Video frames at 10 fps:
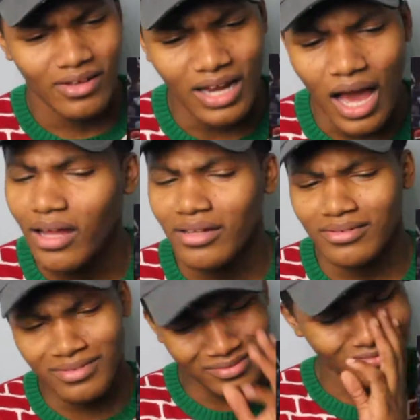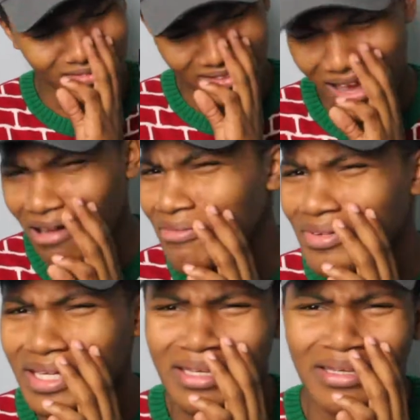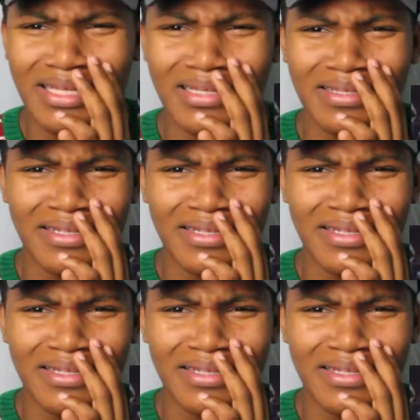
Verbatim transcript: Nah, not RVD.